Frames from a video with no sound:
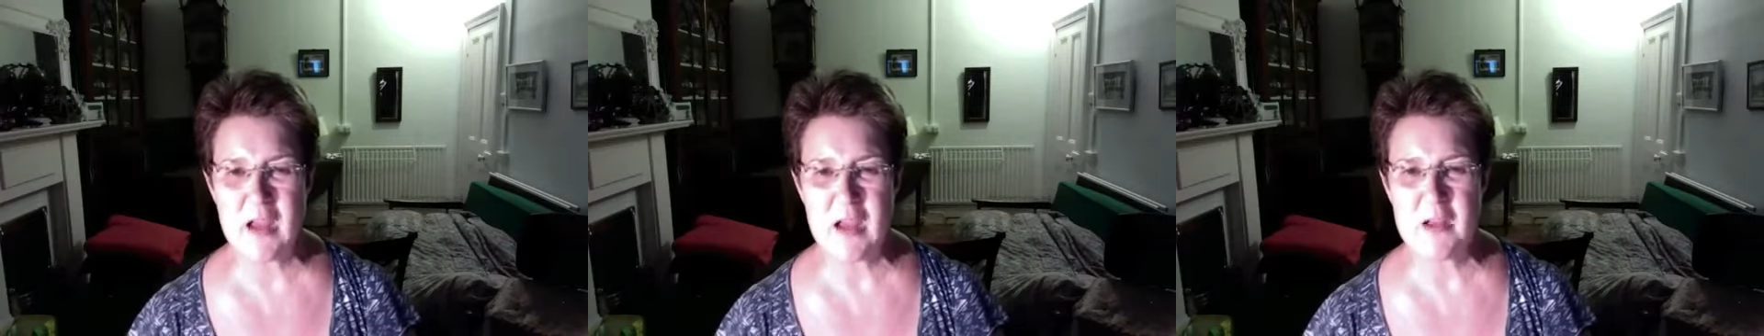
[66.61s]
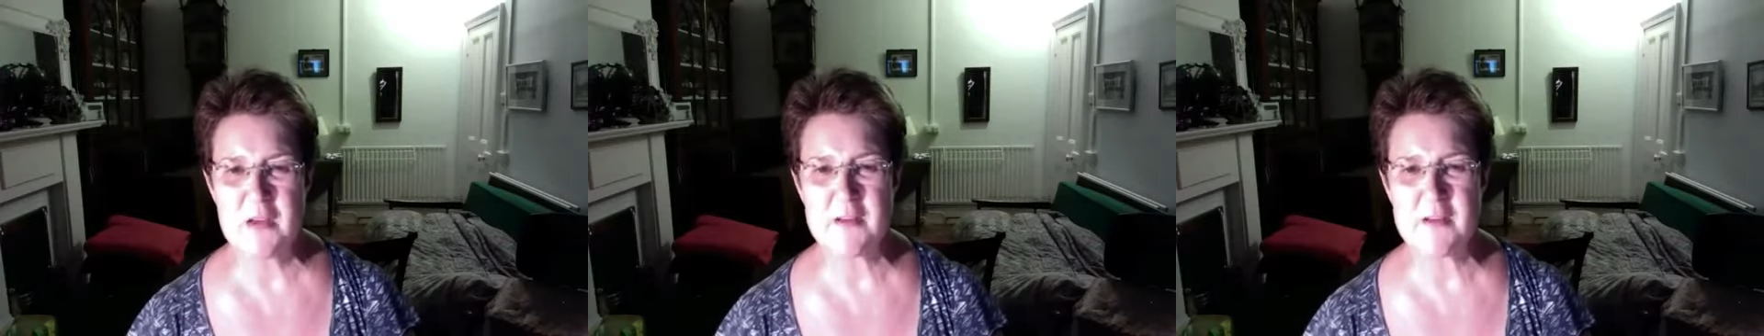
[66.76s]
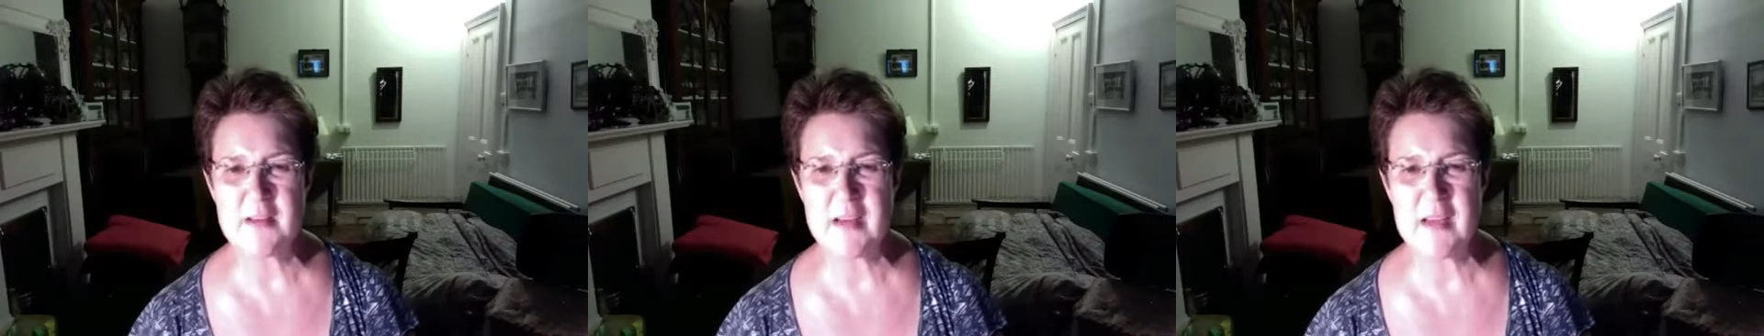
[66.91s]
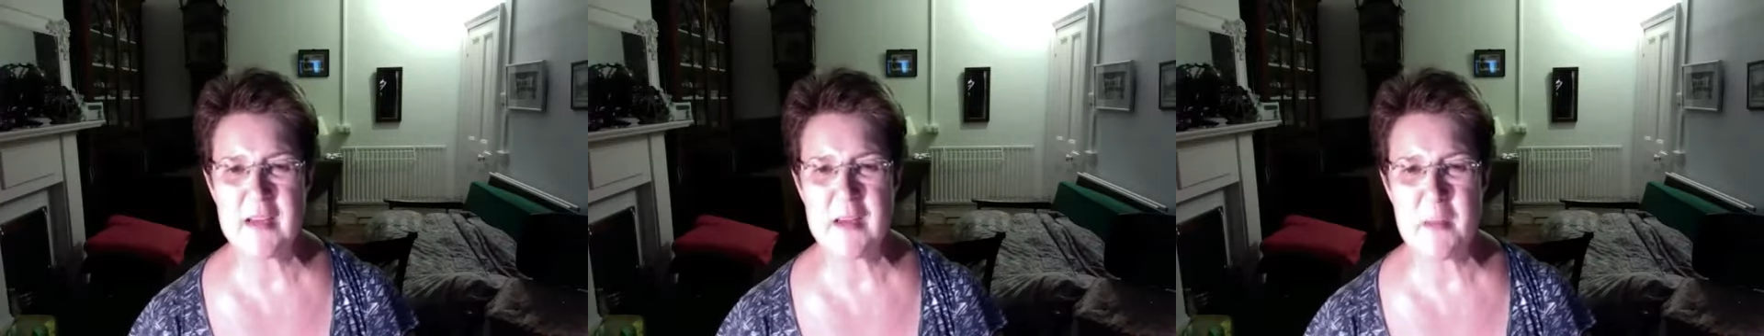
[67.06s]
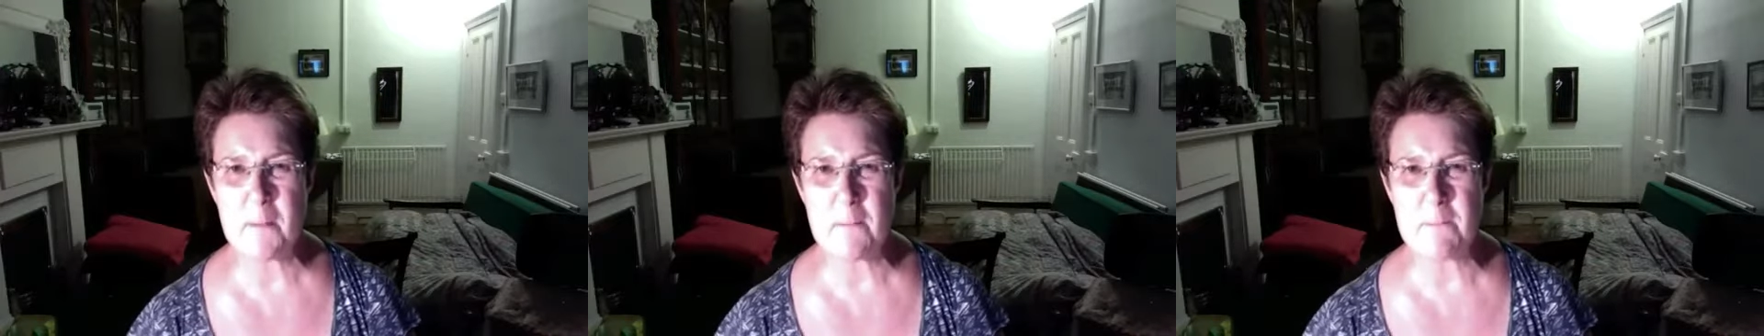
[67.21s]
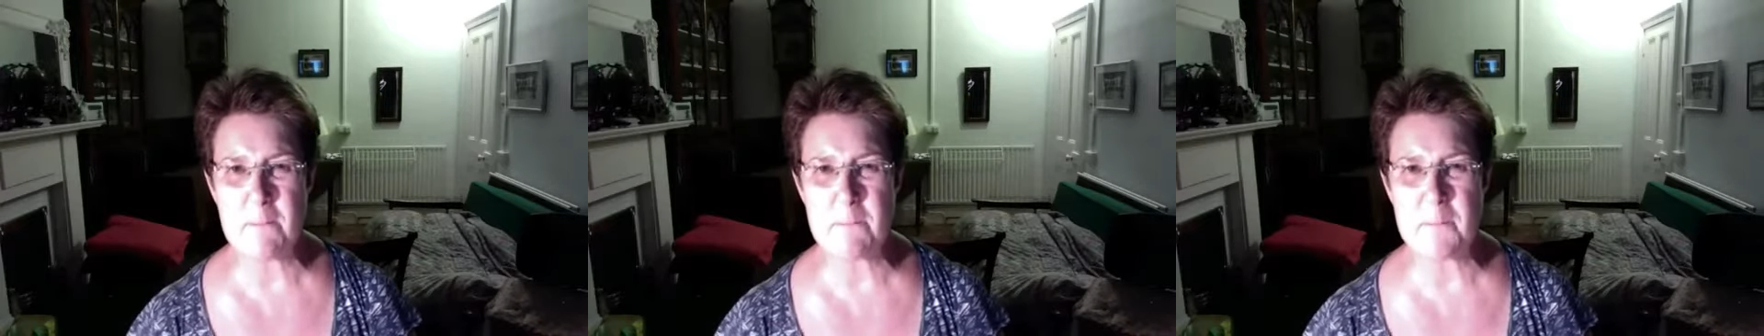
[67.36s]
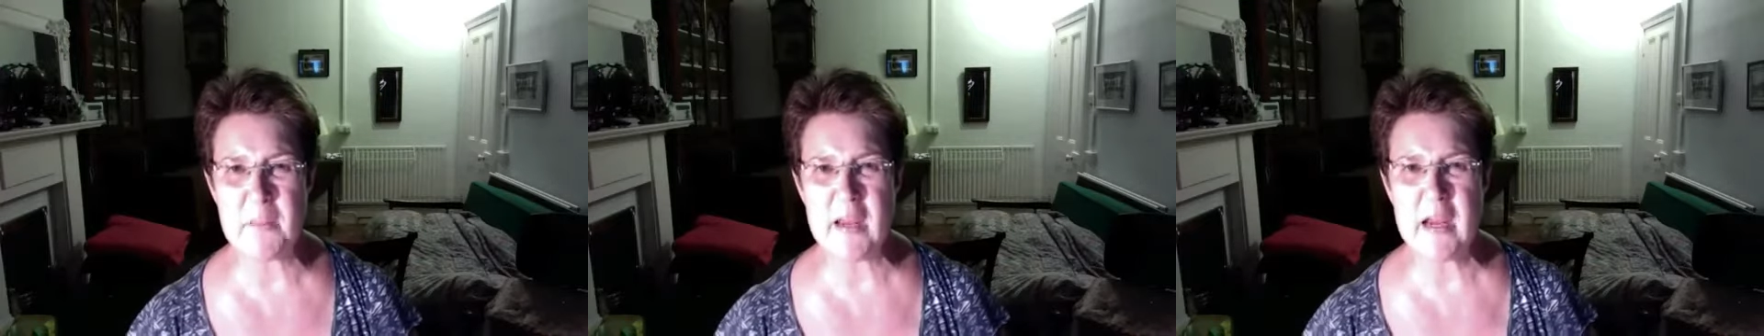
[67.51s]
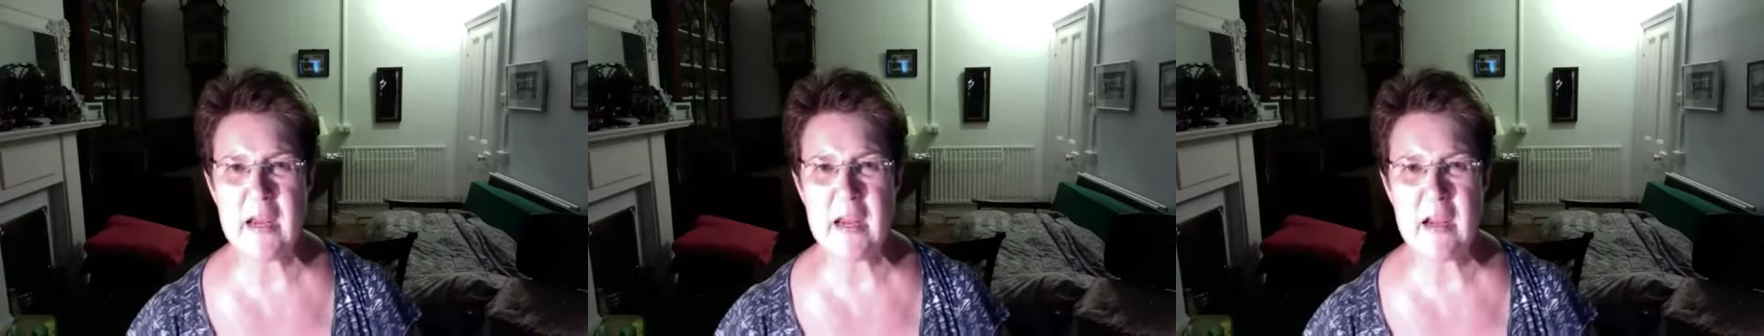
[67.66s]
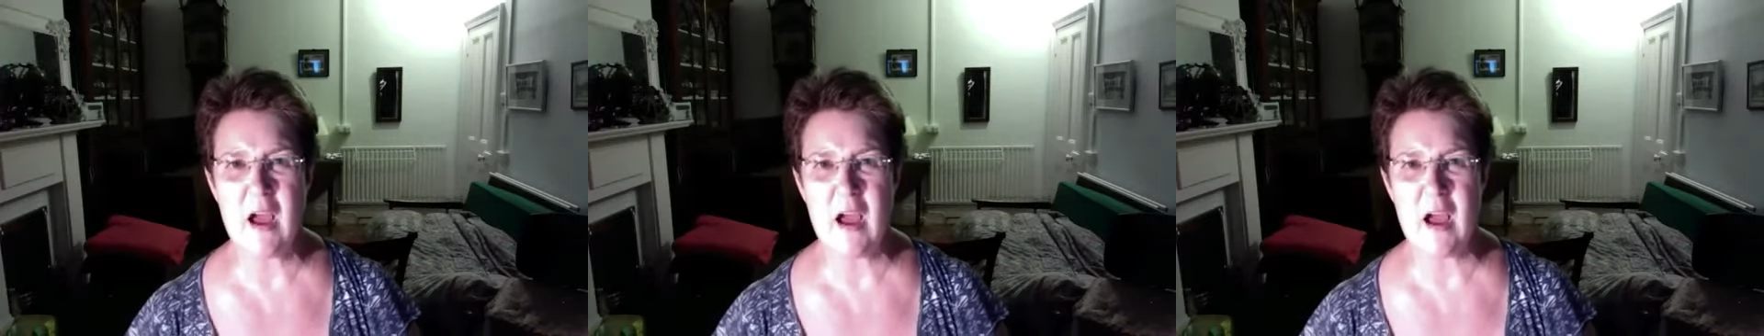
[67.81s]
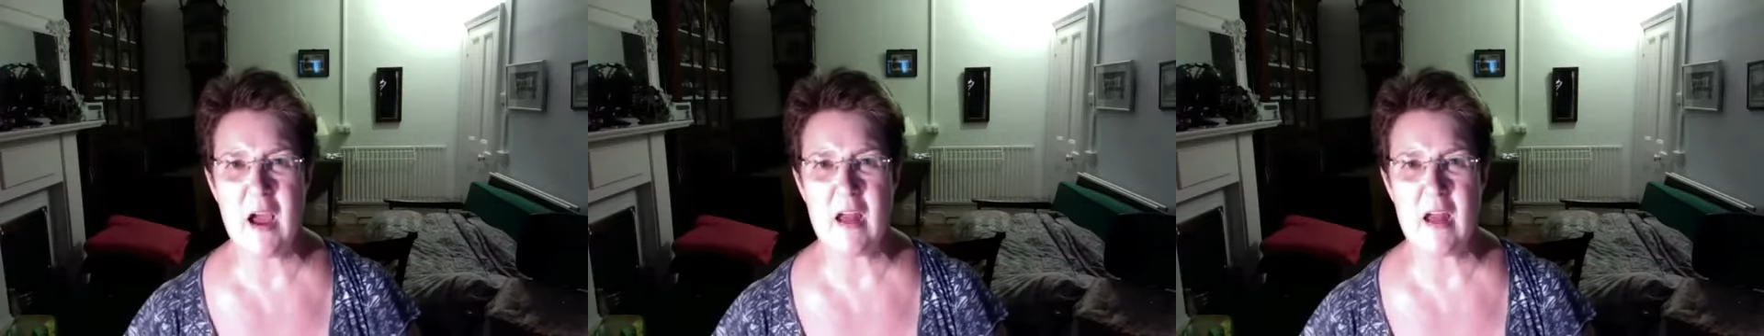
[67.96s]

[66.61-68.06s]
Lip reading: You see, being